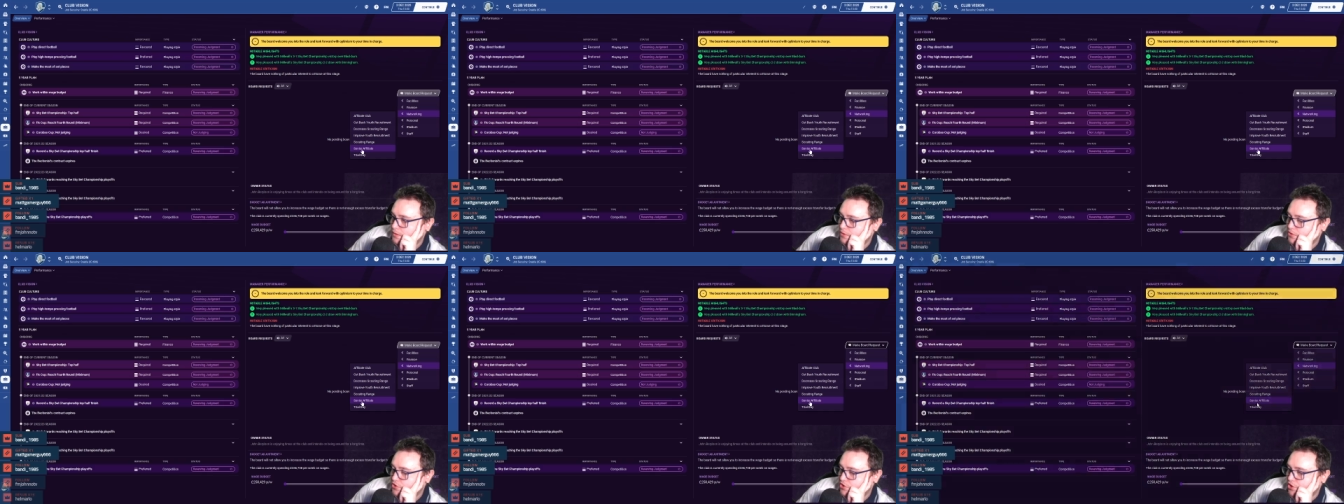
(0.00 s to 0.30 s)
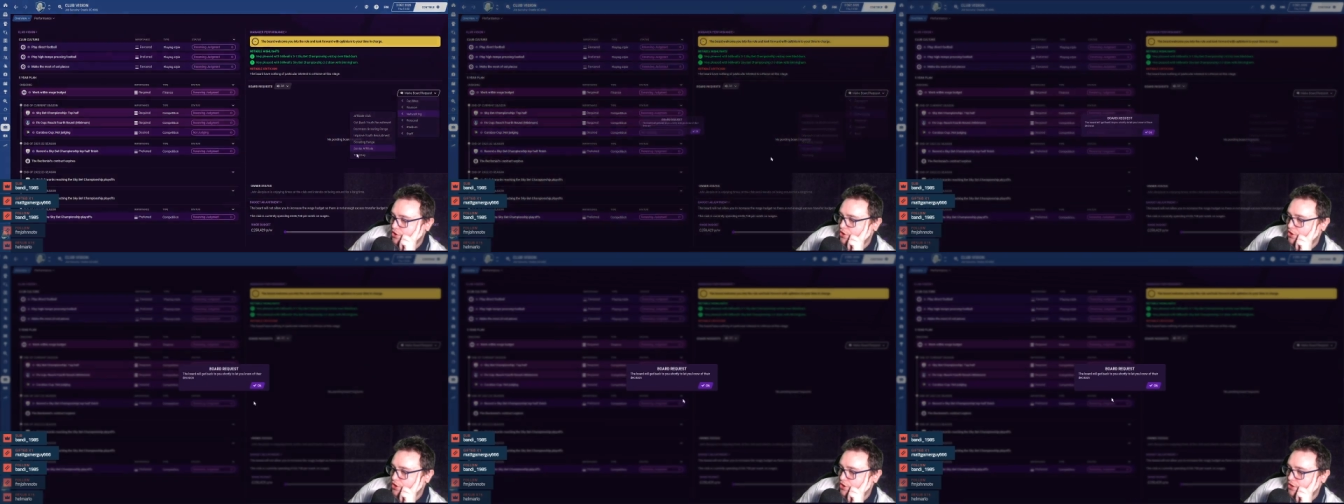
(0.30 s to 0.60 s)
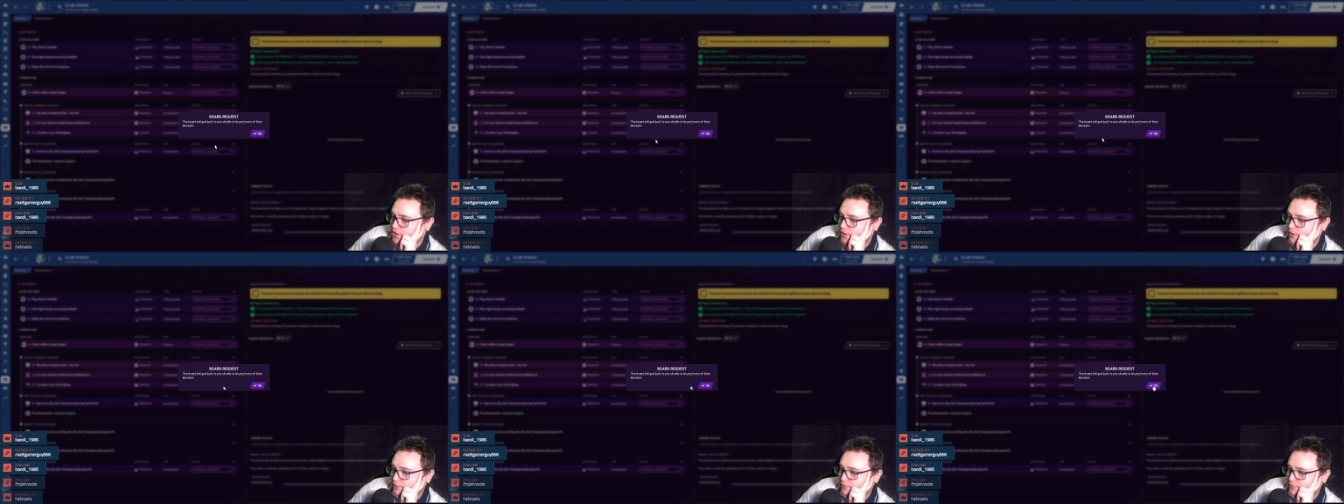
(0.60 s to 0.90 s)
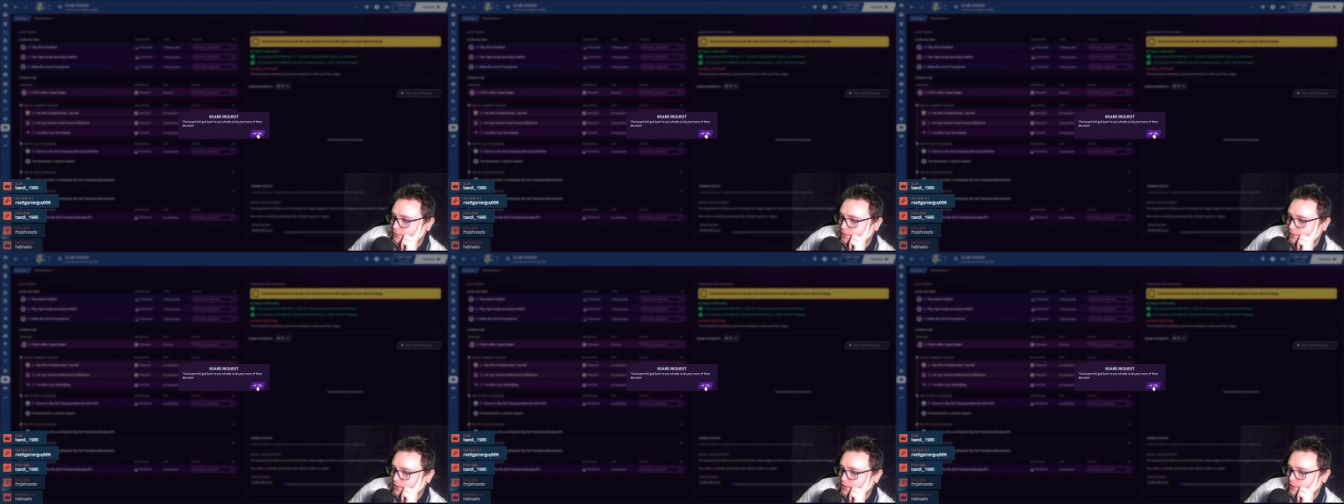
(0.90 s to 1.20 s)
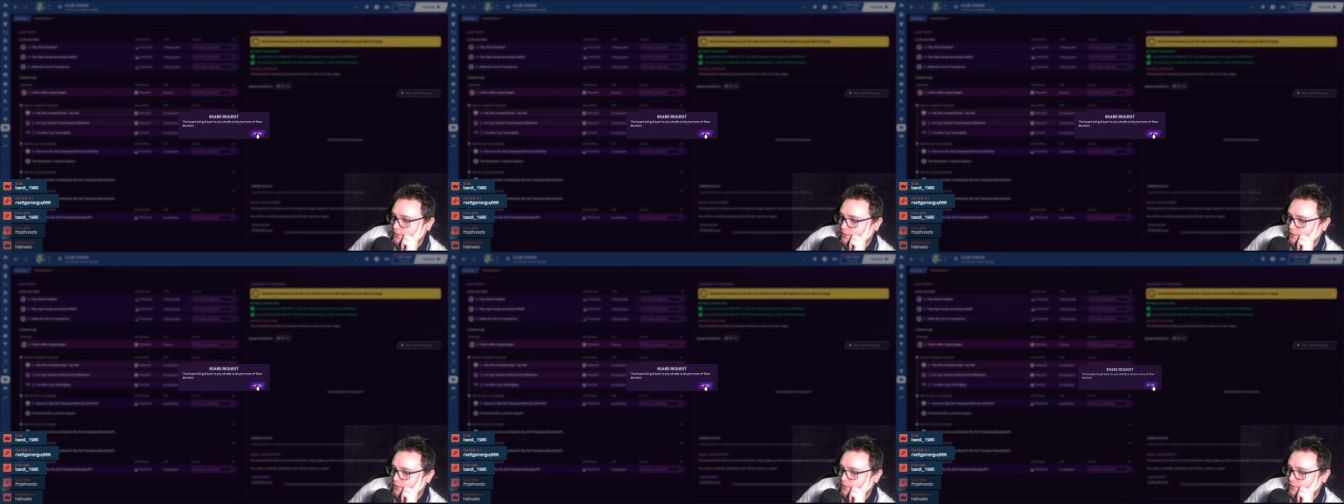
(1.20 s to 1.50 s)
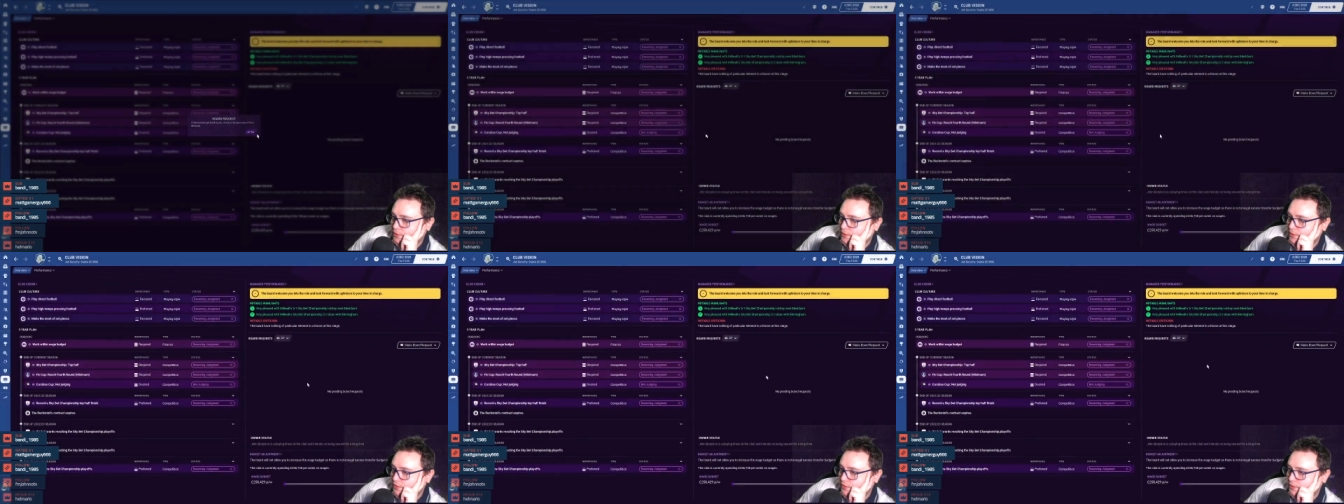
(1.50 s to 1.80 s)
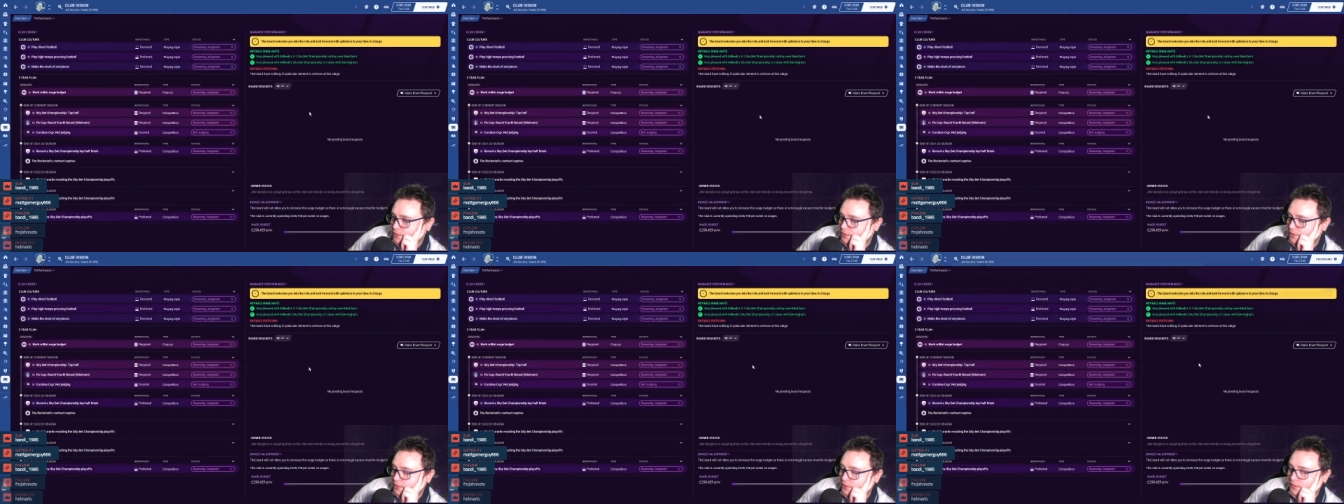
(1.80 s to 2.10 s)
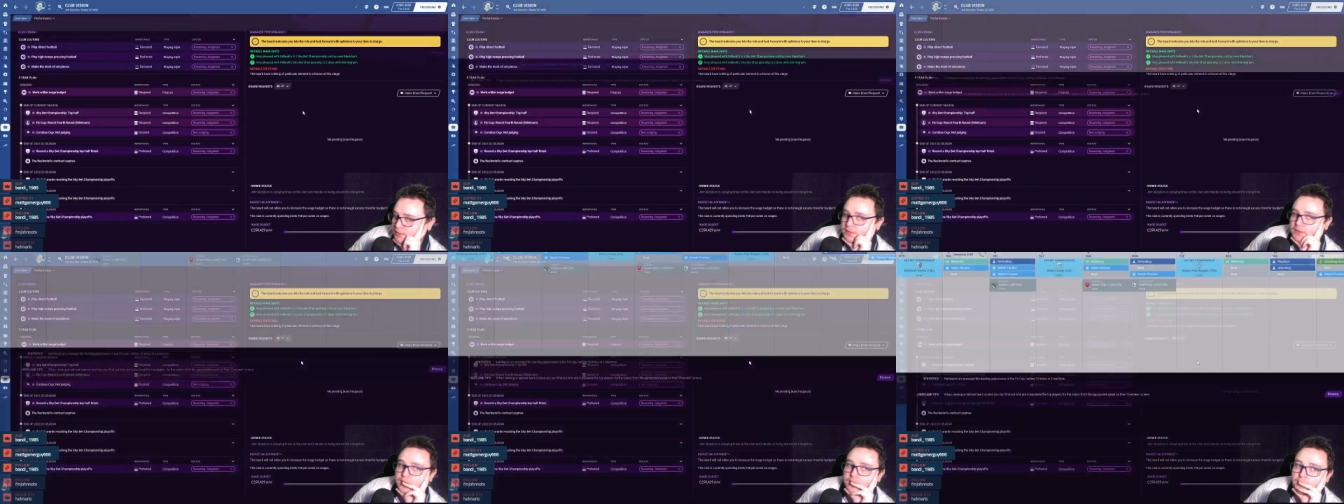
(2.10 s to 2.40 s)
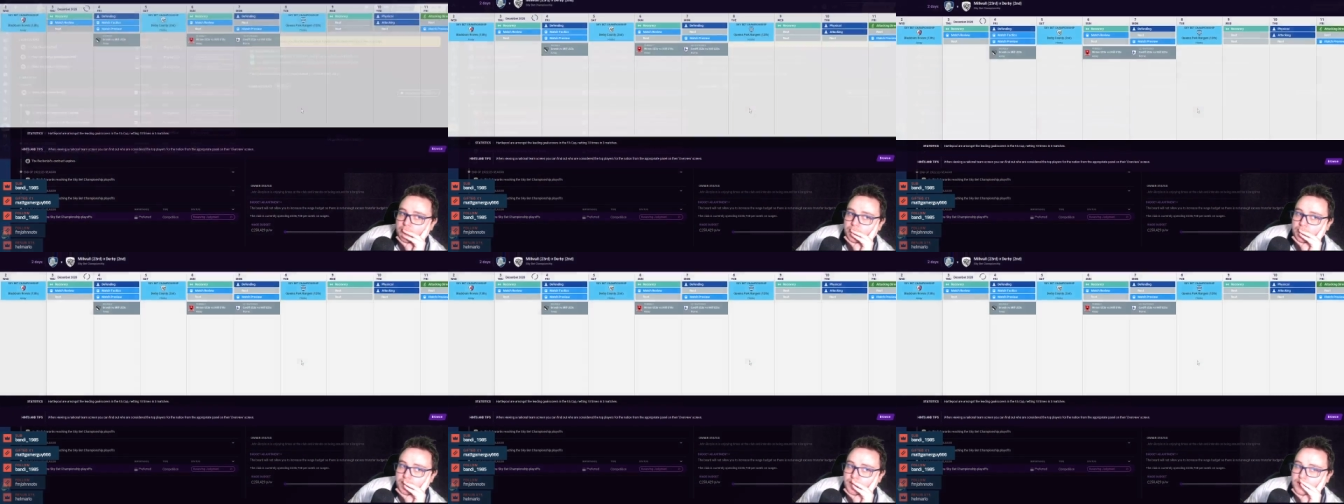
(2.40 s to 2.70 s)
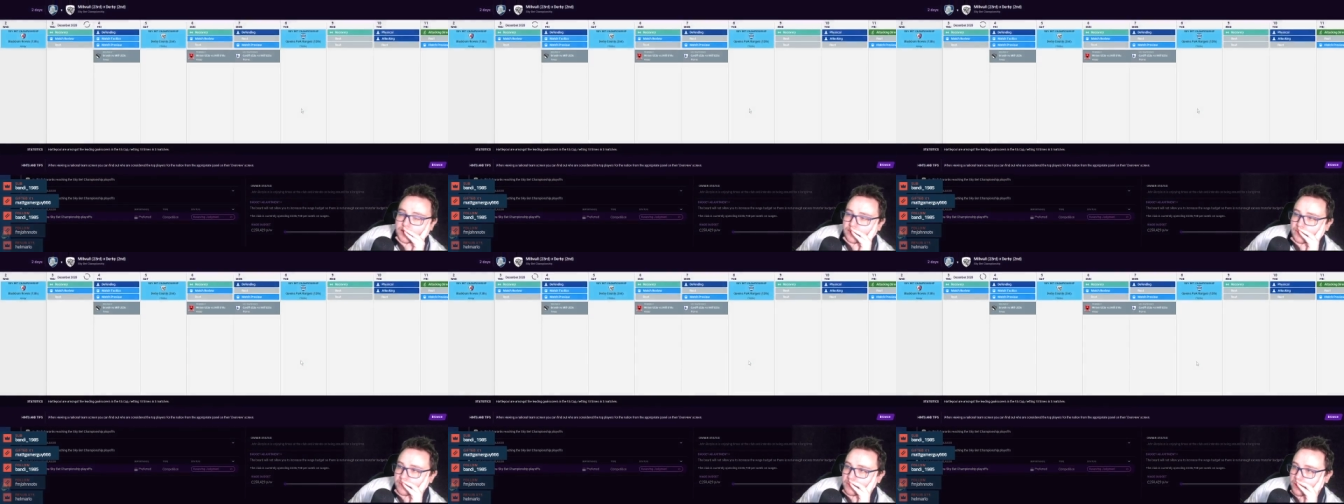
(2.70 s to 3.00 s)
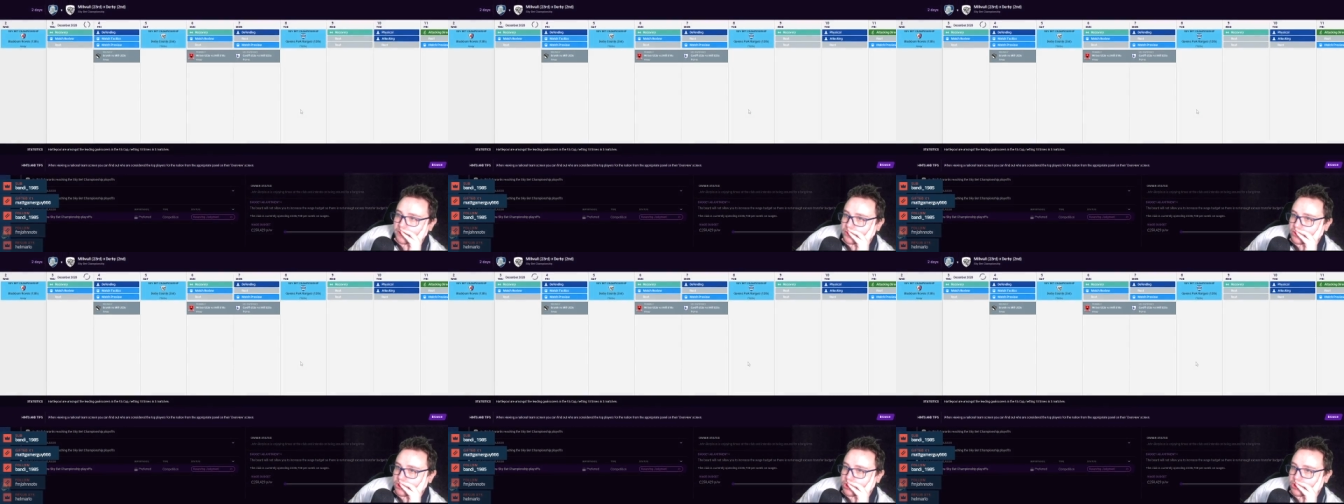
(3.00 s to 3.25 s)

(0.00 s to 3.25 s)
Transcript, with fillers: senior affiliate, Very much.